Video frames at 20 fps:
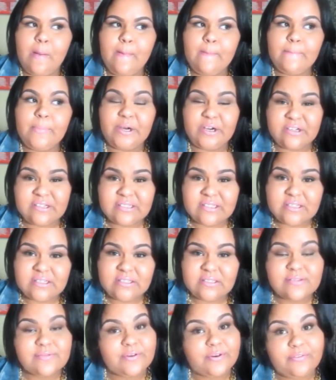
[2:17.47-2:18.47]

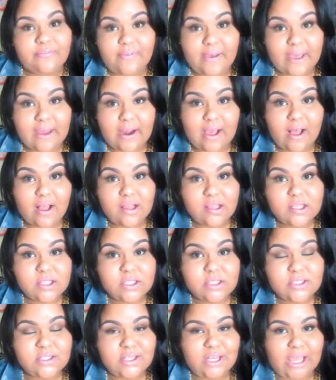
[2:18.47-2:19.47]
Purses for
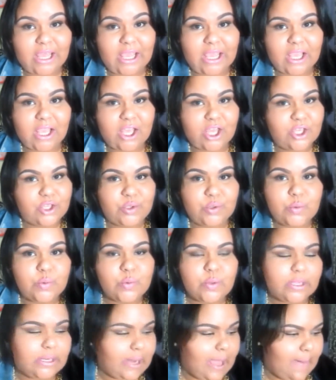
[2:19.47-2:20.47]
$5? Like, you
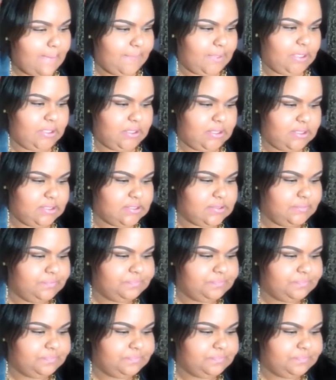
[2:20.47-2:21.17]
cannot beat this.